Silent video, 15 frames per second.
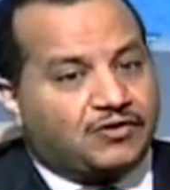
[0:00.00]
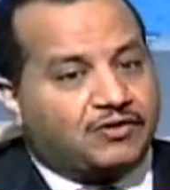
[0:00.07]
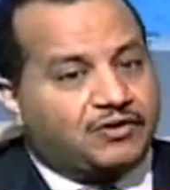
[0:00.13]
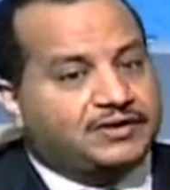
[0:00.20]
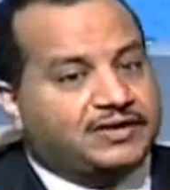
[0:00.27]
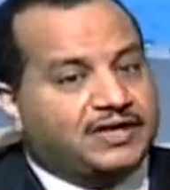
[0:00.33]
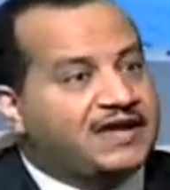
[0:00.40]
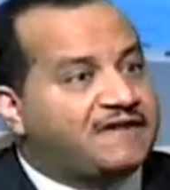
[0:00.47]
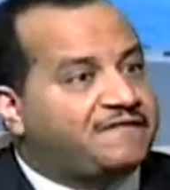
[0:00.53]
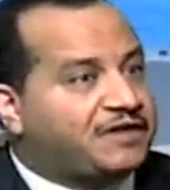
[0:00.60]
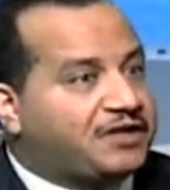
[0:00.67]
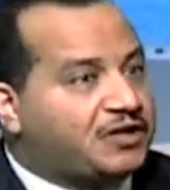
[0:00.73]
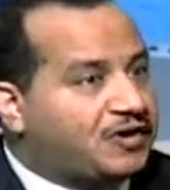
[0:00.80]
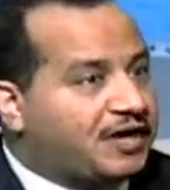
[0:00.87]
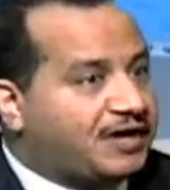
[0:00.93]
It's called
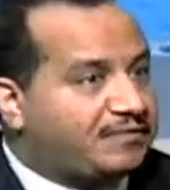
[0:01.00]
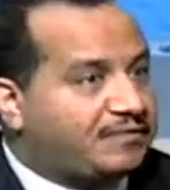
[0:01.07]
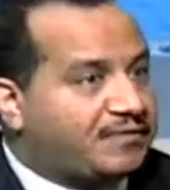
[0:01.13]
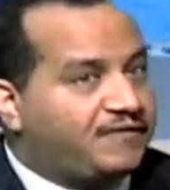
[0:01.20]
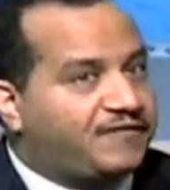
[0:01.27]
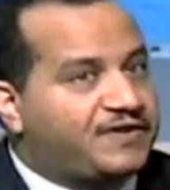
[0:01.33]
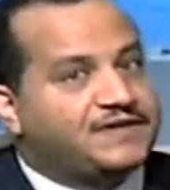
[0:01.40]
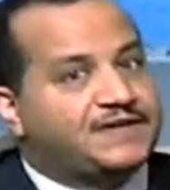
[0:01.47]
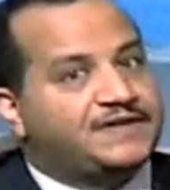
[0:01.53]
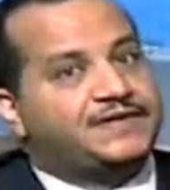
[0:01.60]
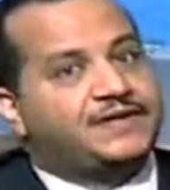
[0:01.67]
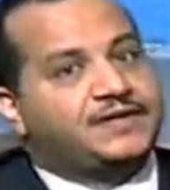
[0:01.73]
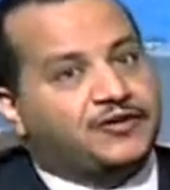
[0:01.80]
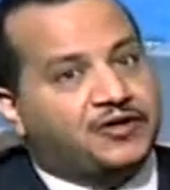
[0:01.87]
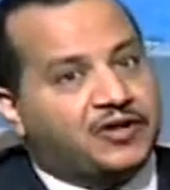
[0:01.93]
EFQM.
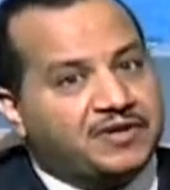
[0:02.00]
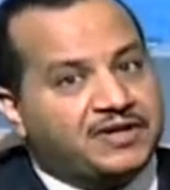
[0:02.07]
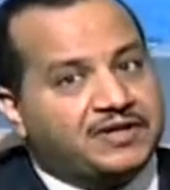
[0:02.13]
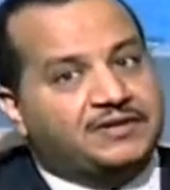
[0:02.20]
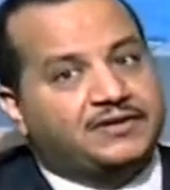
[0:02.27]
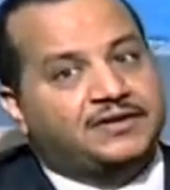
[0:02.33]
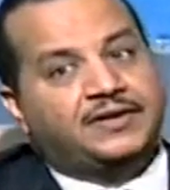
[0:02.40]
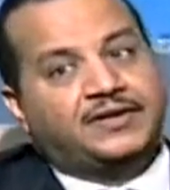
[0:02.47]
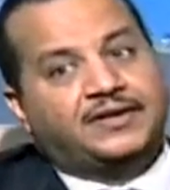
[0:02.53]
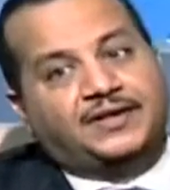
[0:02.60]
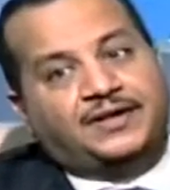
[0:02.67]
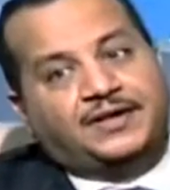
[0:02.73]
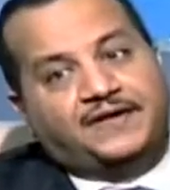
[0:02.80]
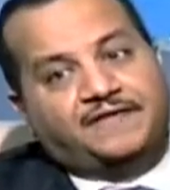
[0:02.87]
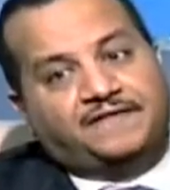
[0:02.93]
This is European